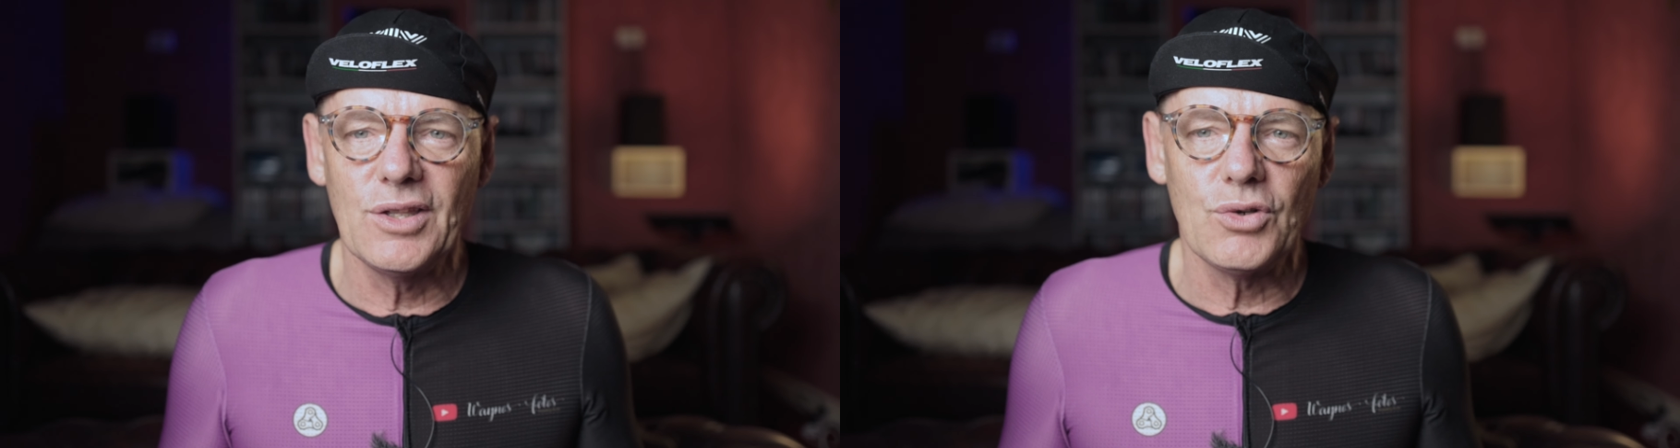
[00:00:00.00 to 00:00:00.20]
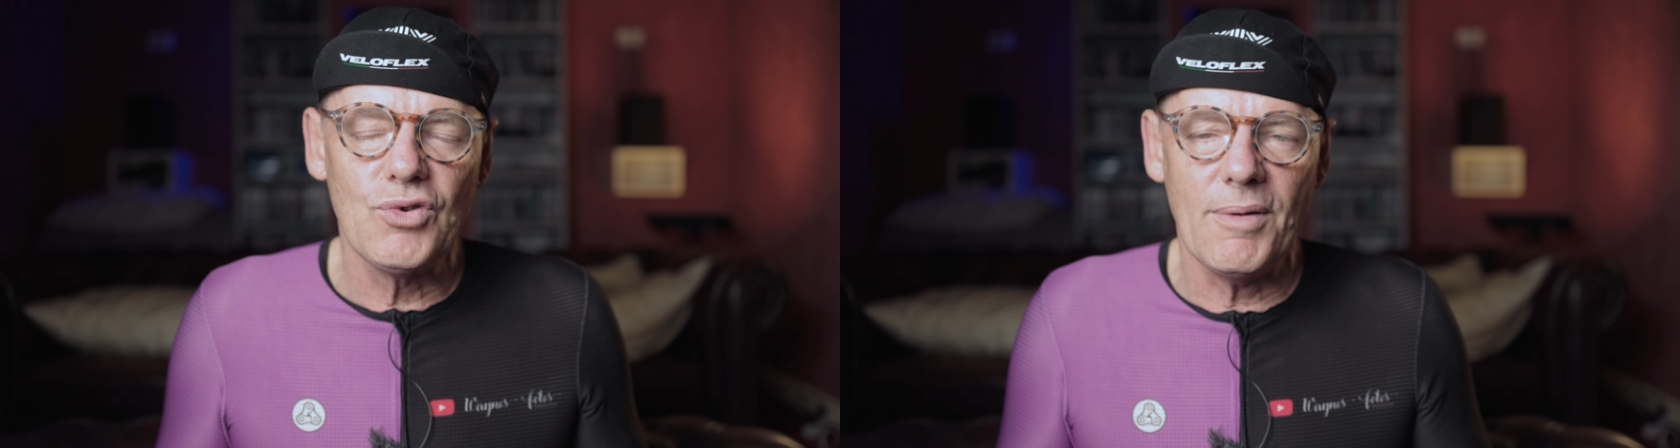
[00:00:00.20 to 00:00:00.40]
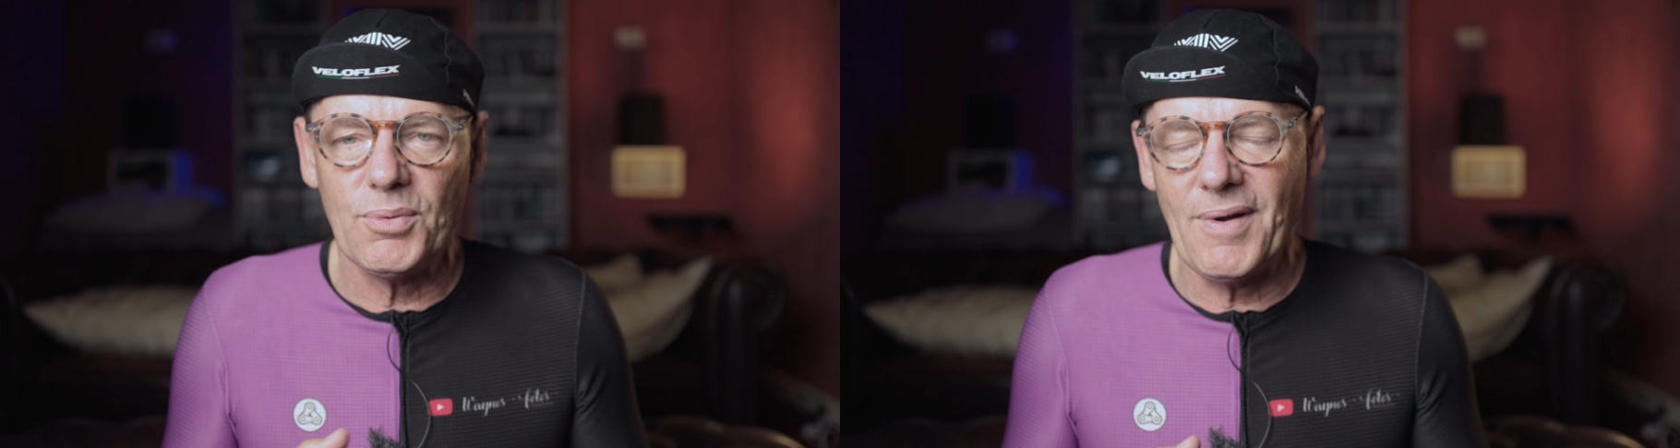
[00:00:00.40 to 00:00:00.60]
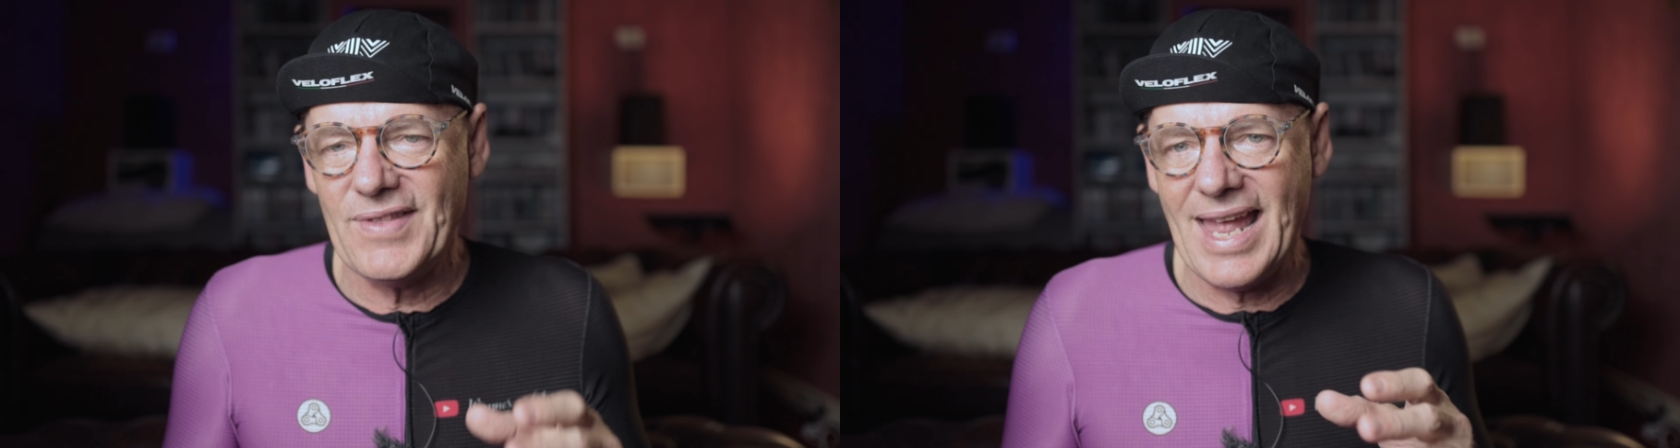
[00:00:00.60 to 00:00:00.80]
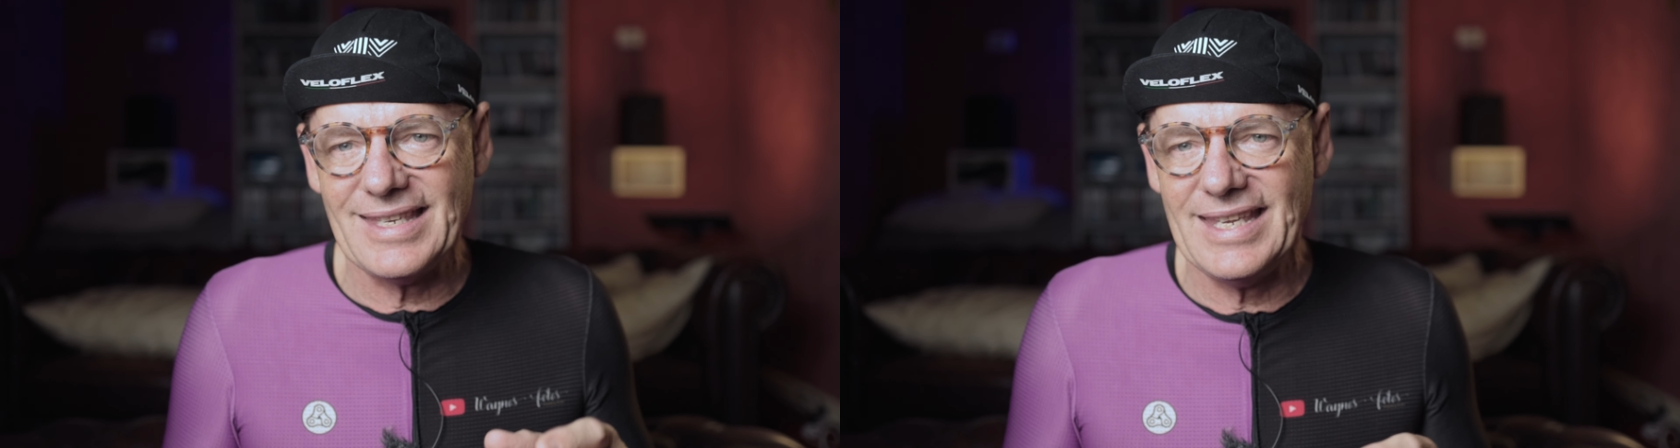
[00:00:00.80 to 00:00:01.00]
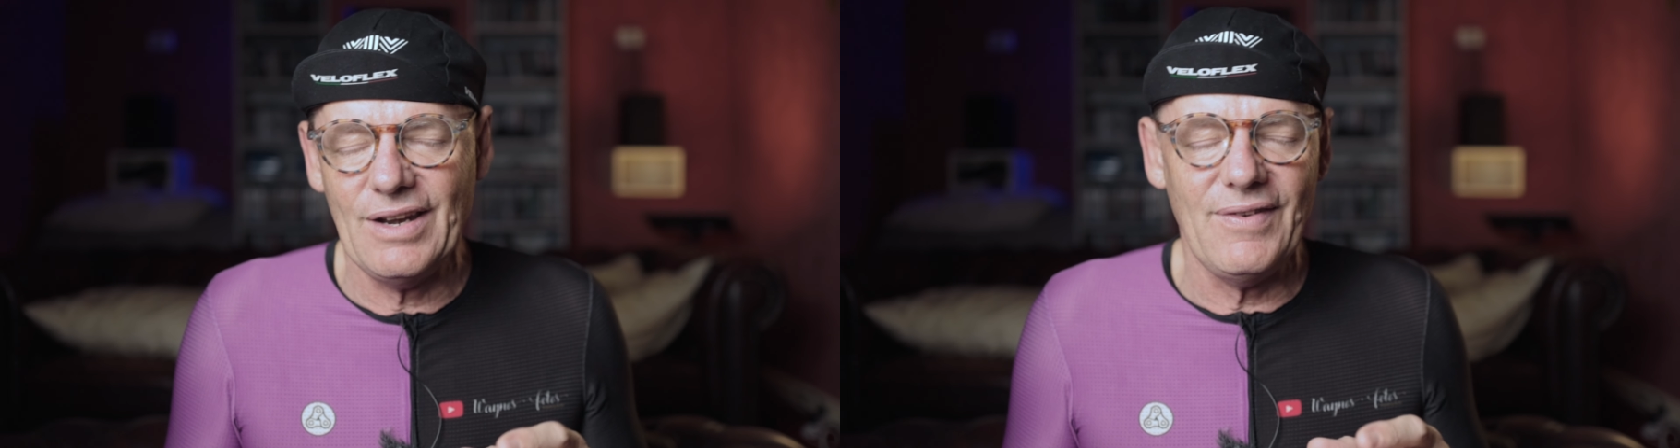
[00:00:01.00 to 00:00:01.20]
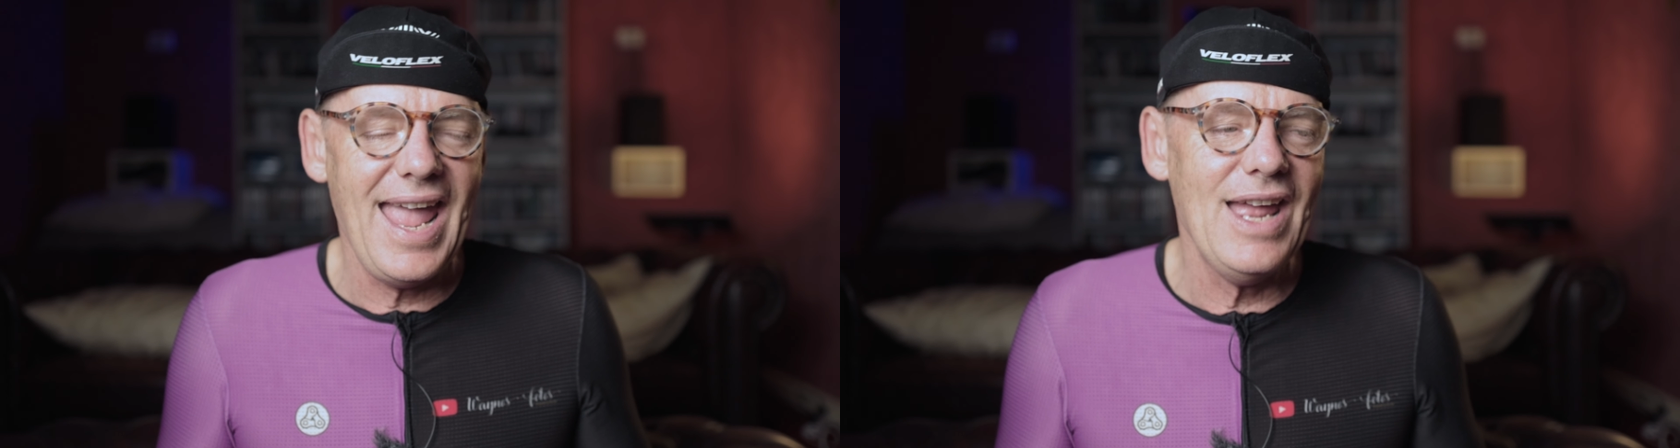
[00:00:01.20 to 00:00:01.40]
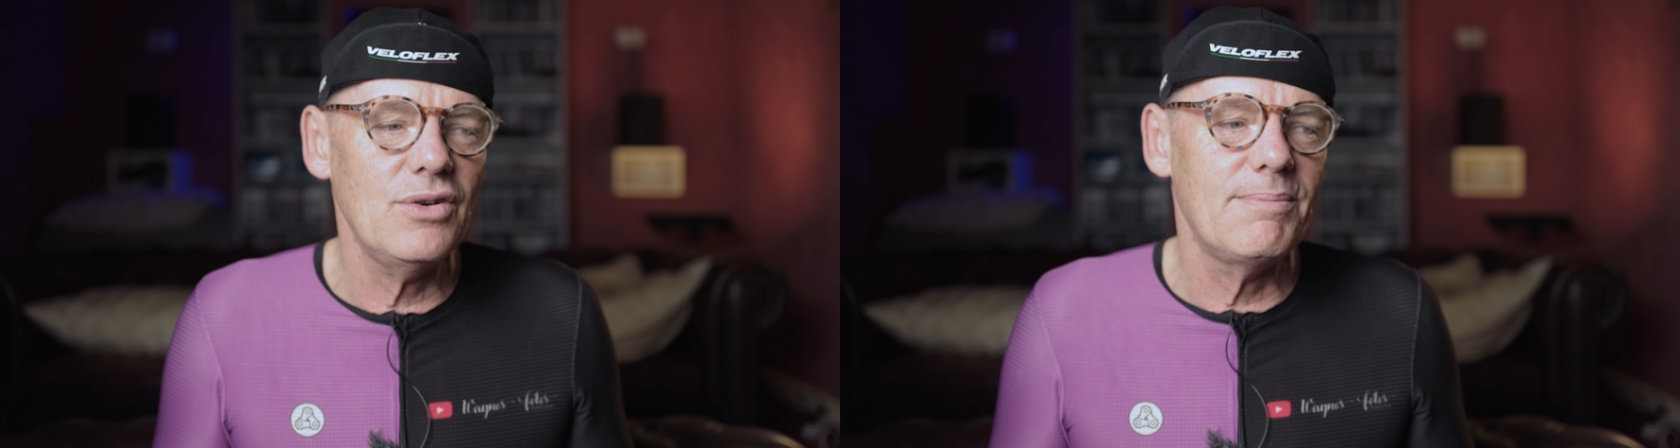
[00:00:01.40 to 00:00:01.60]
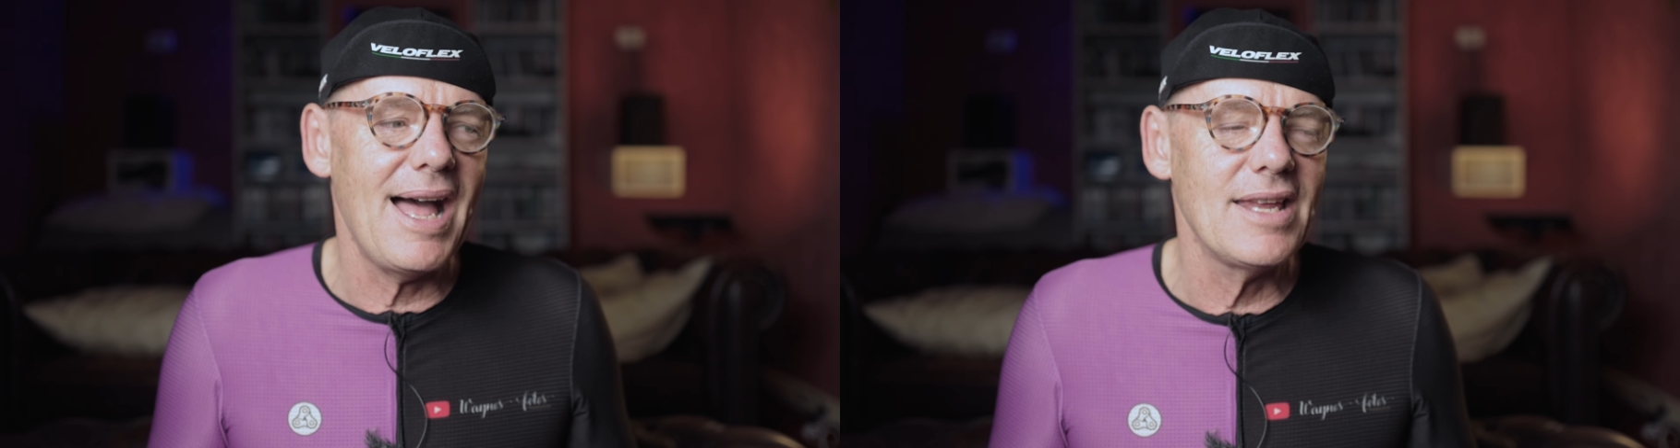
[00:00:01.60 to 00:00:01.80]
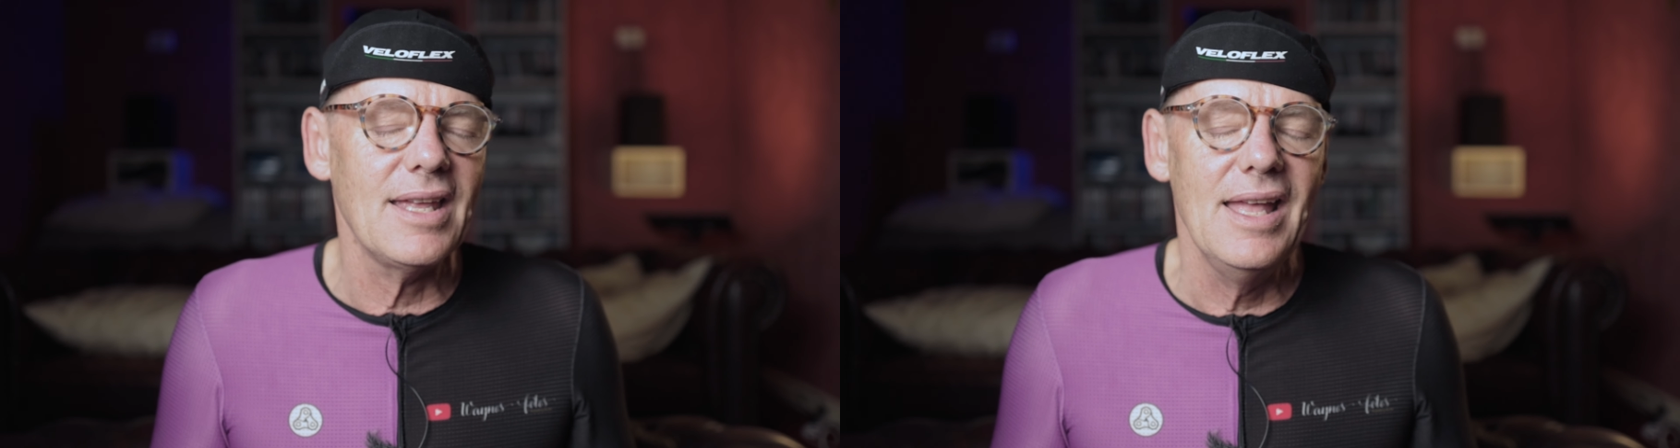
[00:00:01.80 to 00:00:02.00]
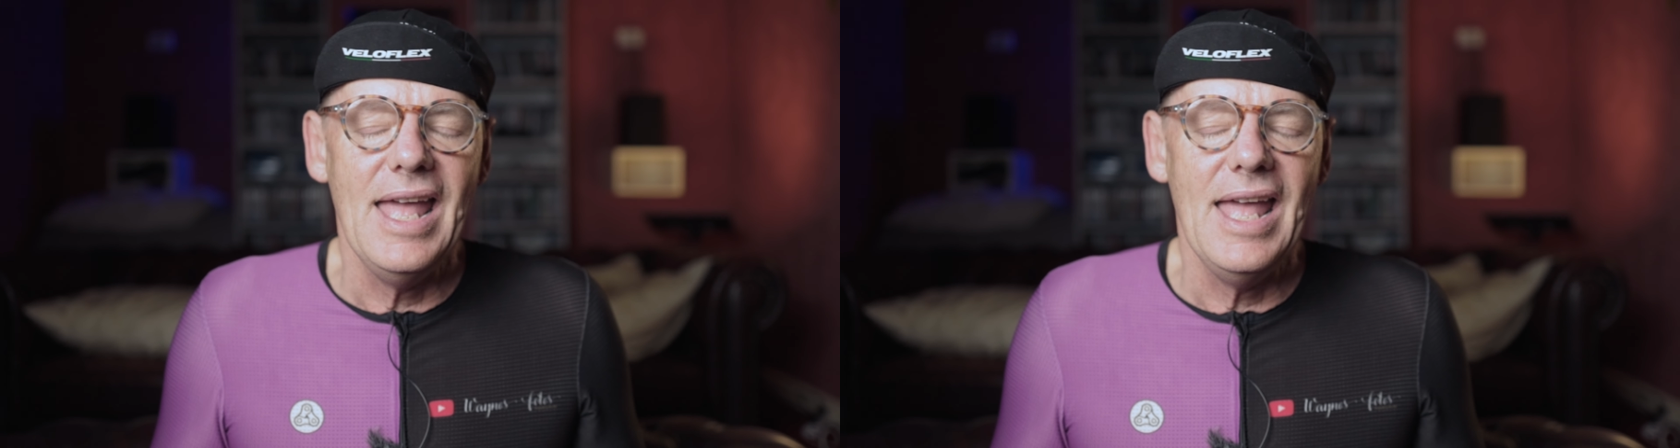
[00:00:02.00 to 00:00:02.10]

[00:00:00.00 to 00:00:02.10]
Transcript: in the drops with that set of handlebars.